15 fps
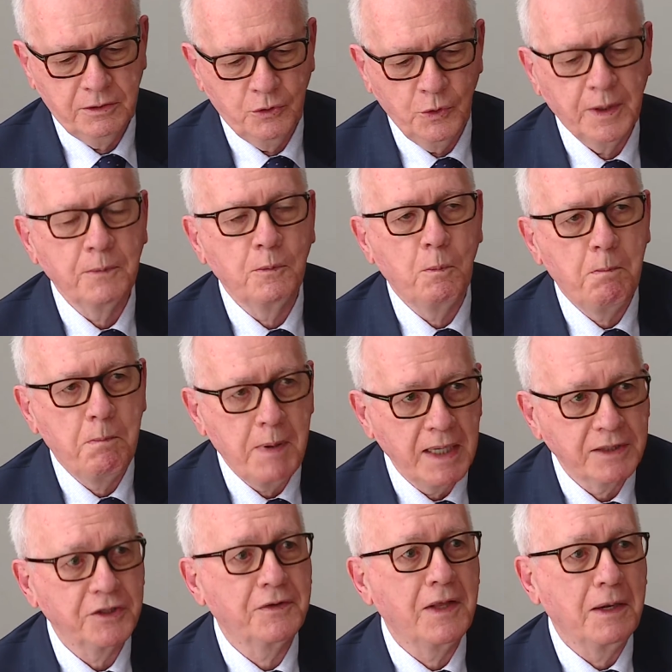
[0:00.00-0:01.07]
doing
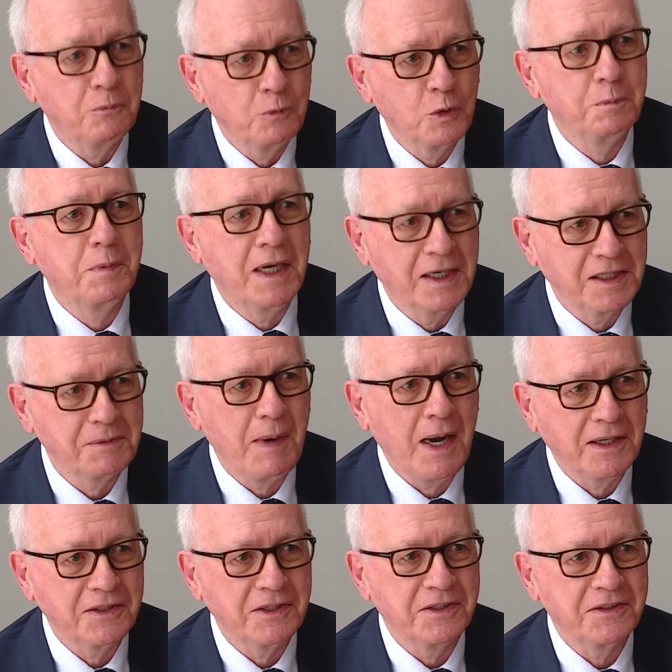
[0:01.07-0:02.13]
better than would be
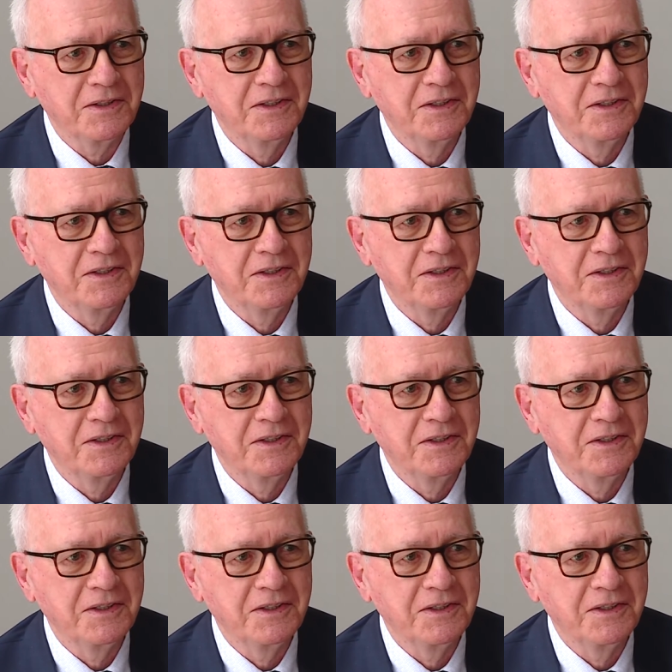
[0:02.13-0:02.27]
expected.